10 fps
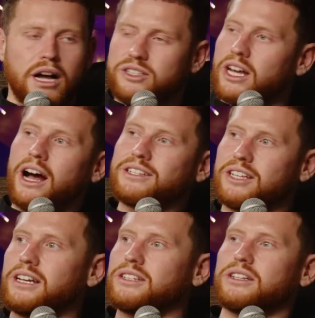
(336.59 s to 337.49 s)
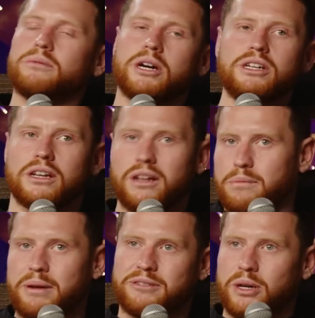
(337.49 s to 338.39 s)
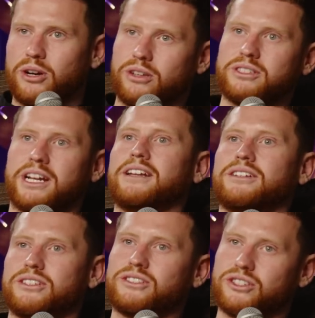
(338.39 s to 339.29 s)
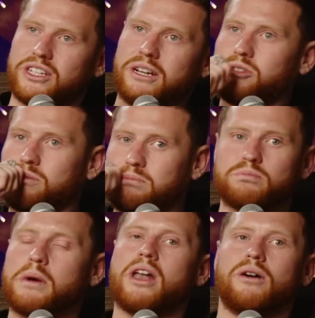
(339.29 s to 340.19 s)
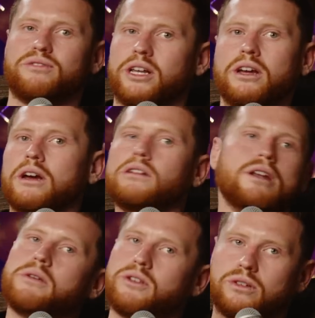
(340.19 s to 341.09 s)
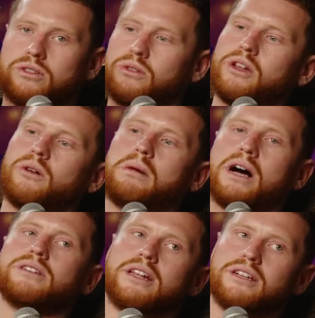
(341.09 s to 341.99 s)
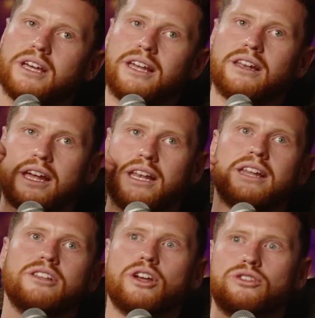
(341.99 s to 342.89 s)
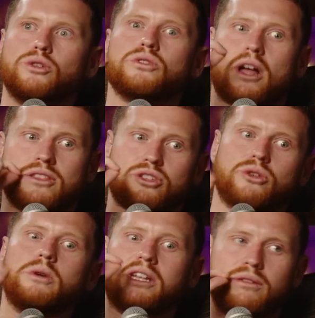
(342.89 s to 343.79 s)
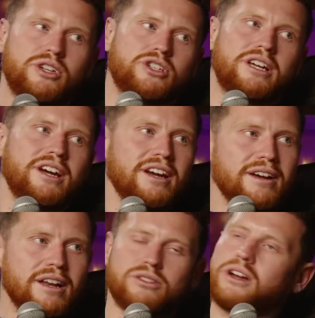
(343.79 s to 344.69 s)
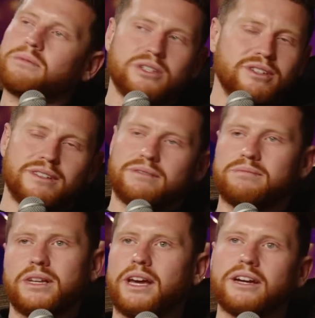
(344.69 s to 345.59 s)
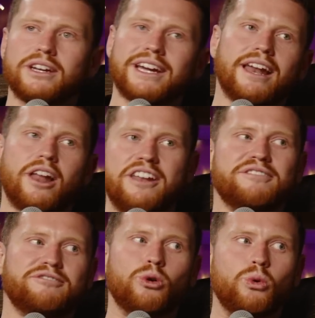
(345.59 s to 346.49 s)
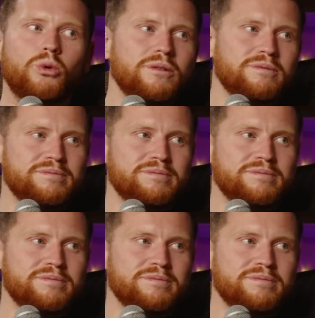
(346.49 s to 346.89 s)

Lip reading: I said, listen, the way you're going to get the best bit of content out of this is just tell him to just bite the whole thing. No, he's got to do little bites like this and do like 2 individually. And I was like, but he ain't going to get like the full.